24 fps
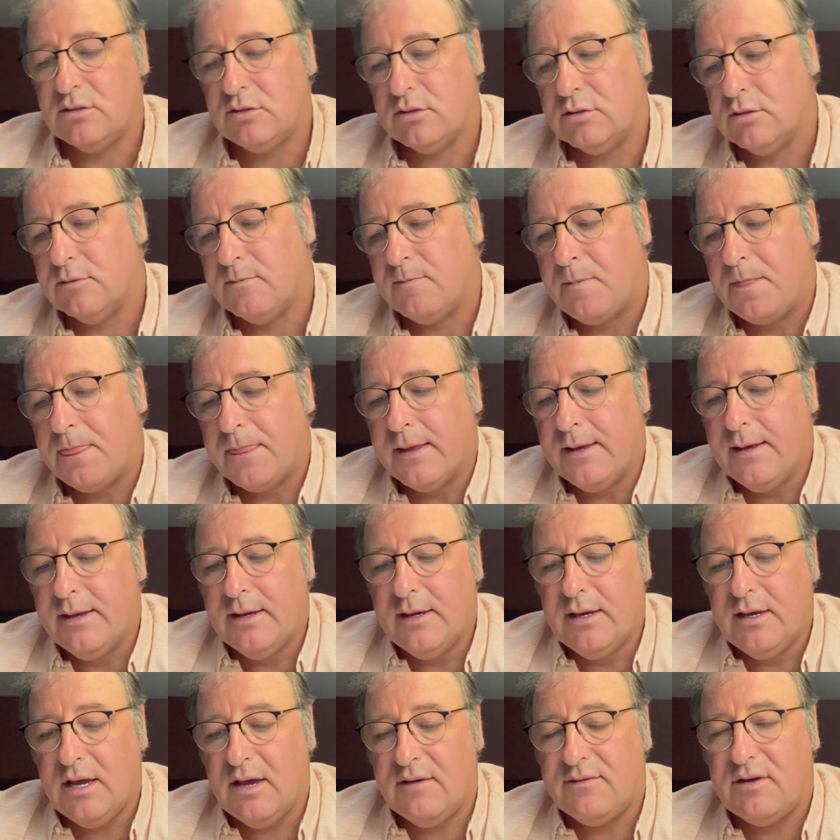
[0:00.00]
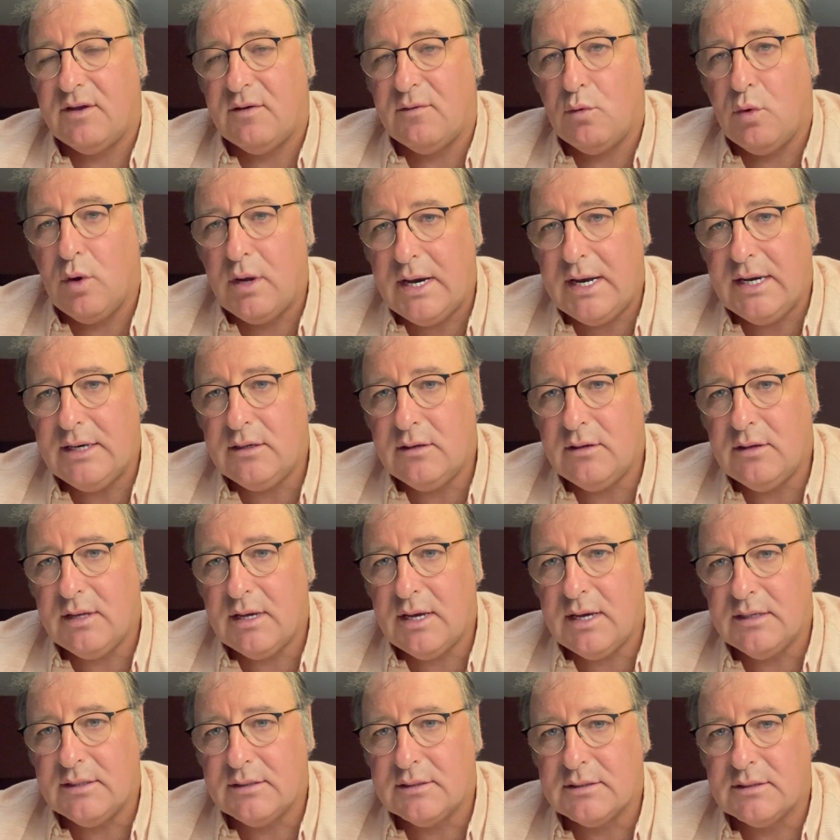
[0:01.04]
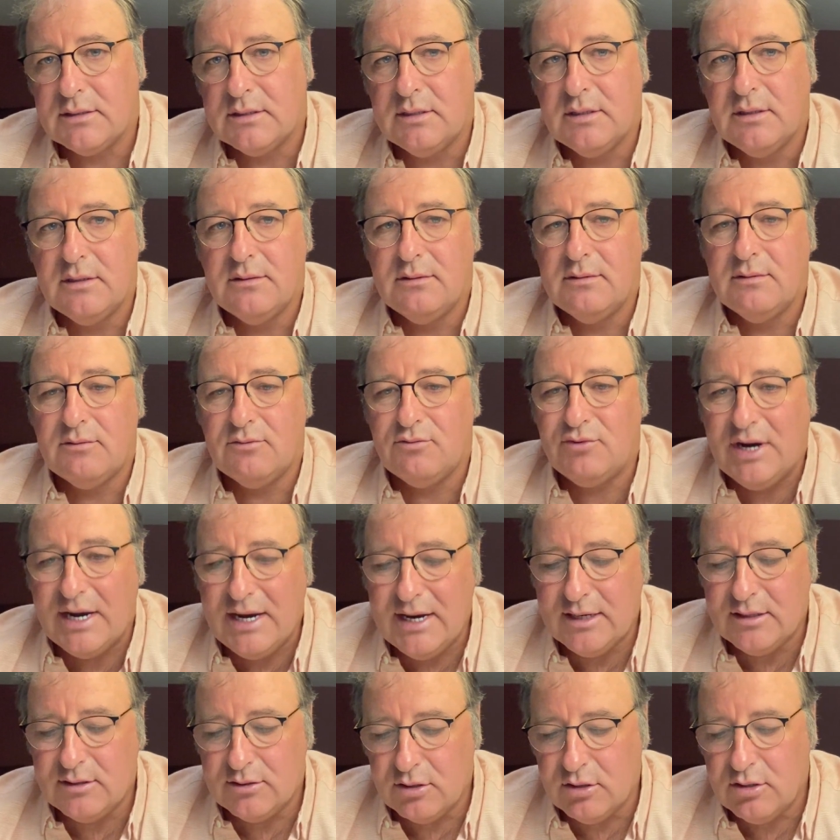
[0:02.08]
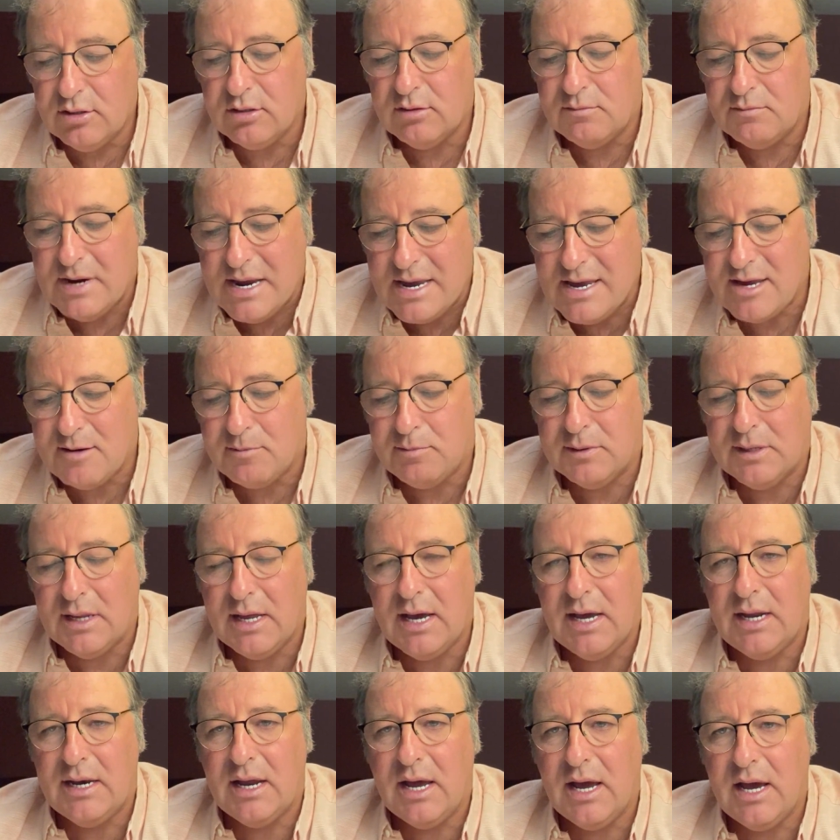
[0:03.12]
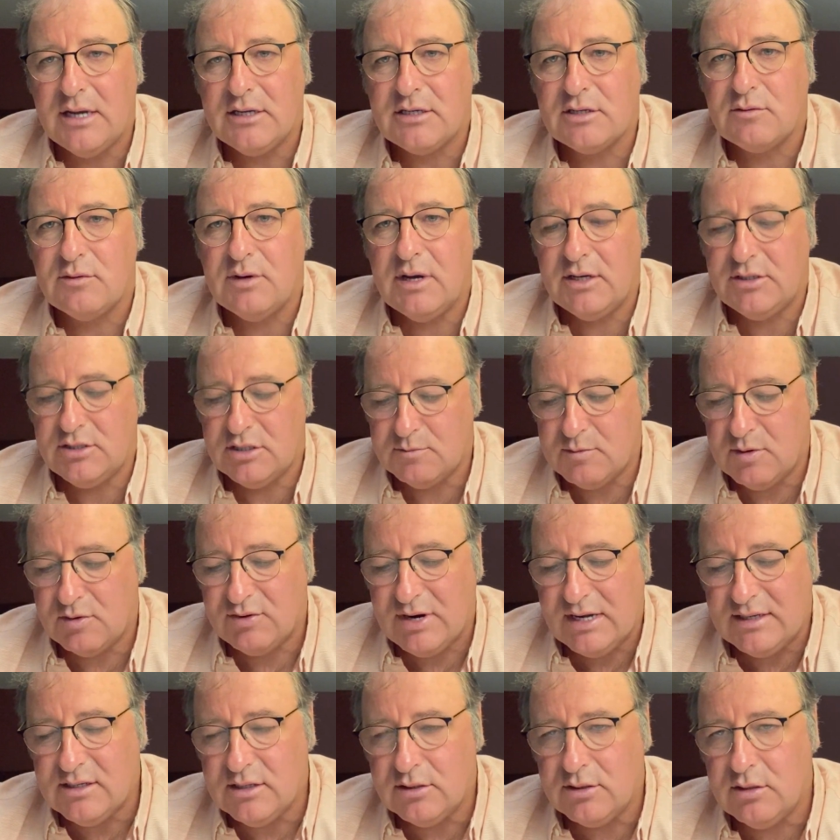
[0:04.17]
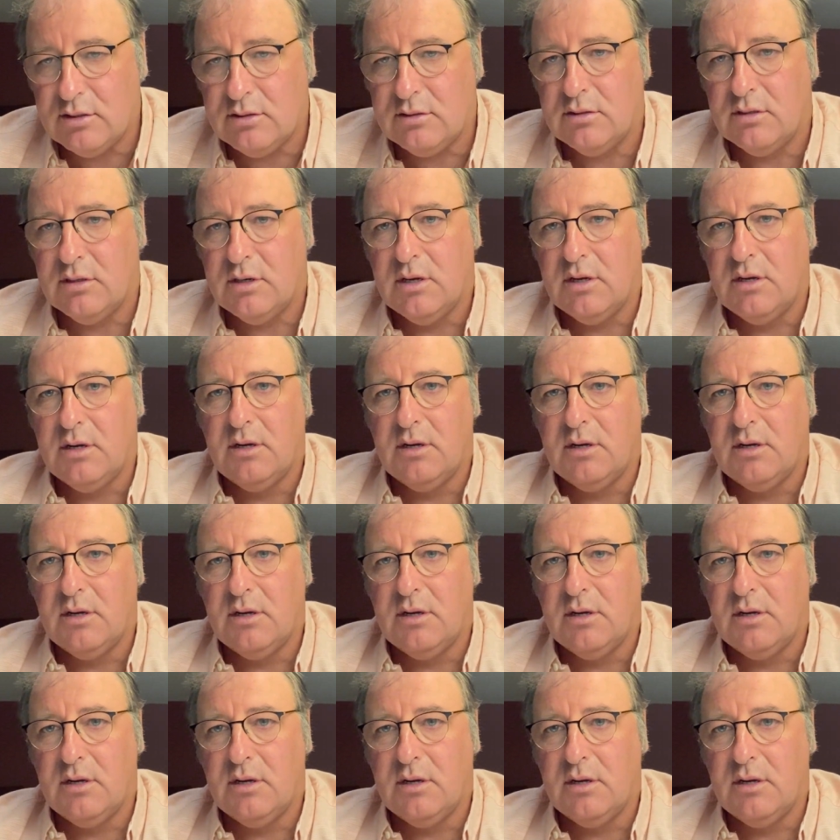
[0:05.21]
So if you want to do this, write it down, make your plan, ask questions, but write it down